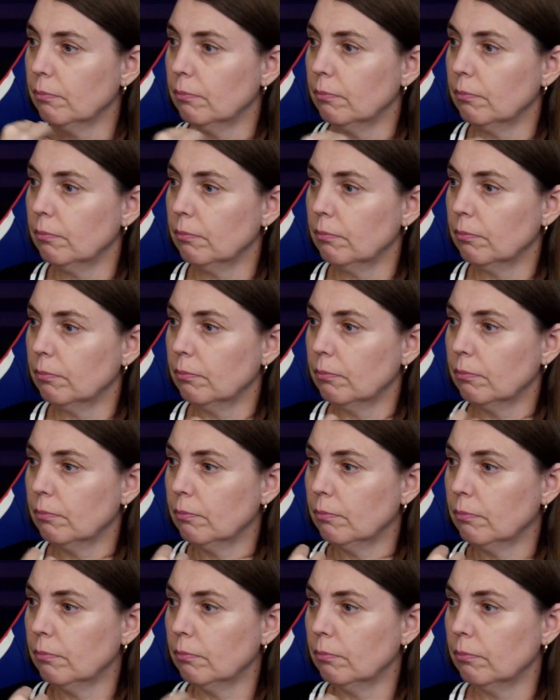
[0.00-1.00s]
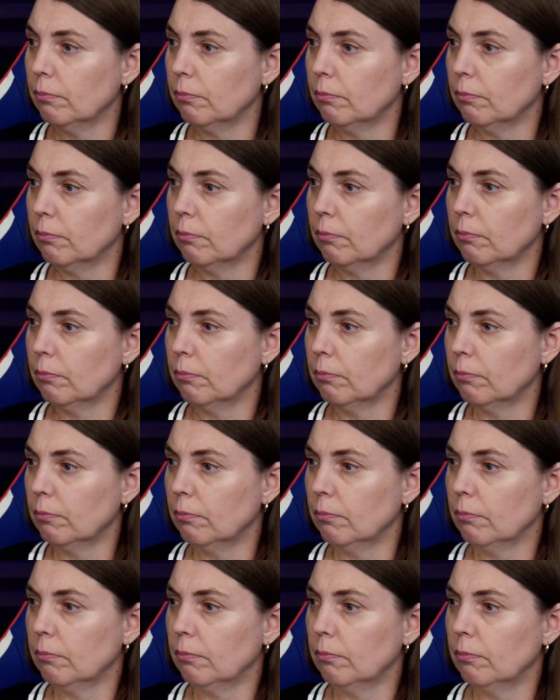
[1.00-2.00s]

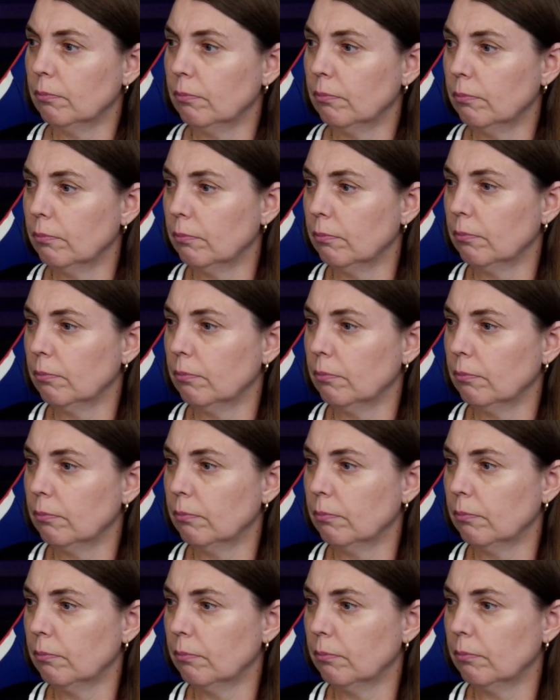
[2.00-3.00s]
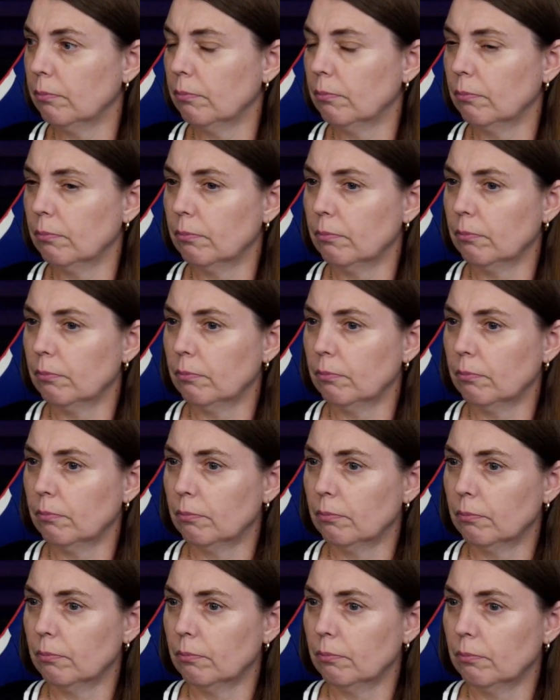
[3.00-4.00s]

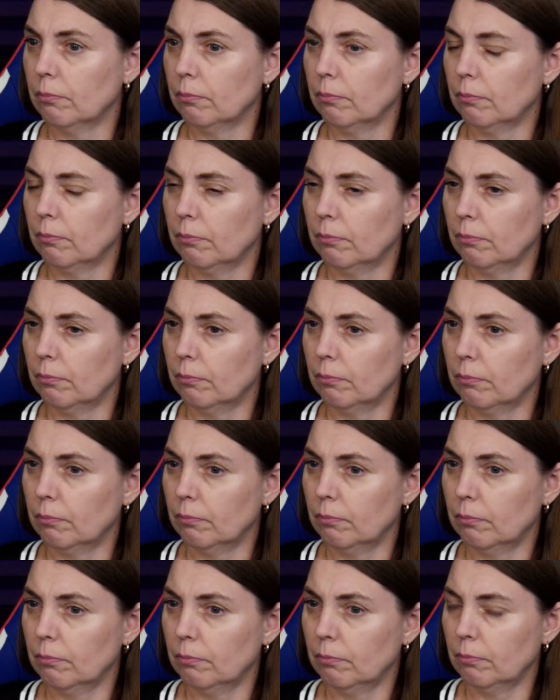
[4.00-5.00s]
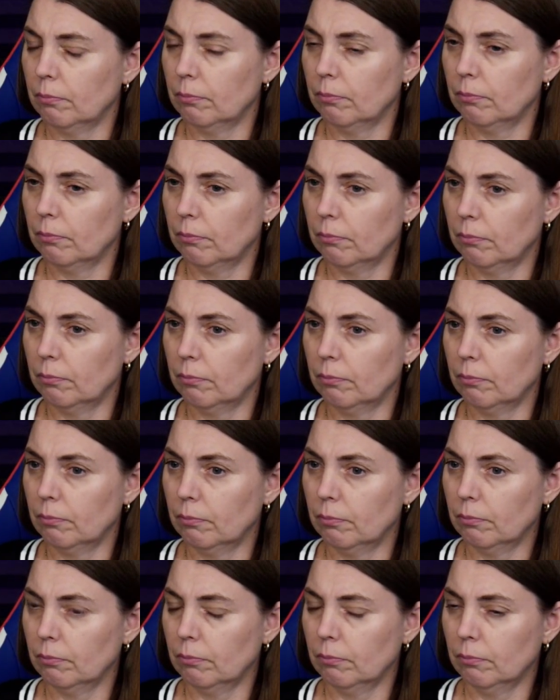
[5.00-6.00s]

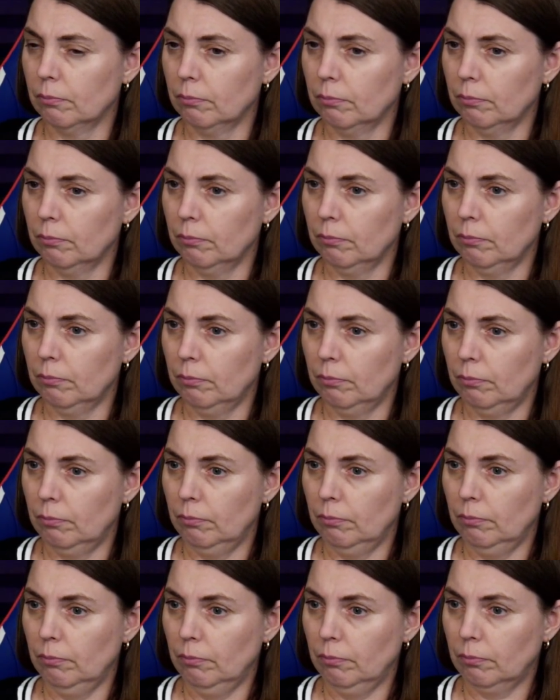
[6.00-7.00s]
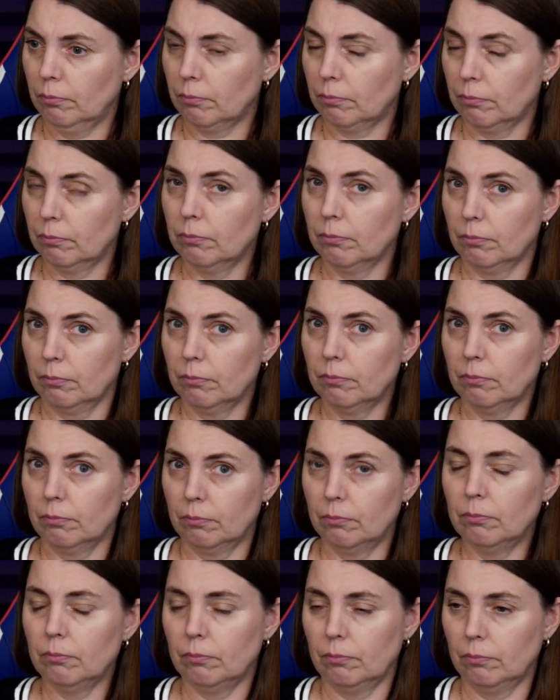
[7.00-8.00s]
(not speaking)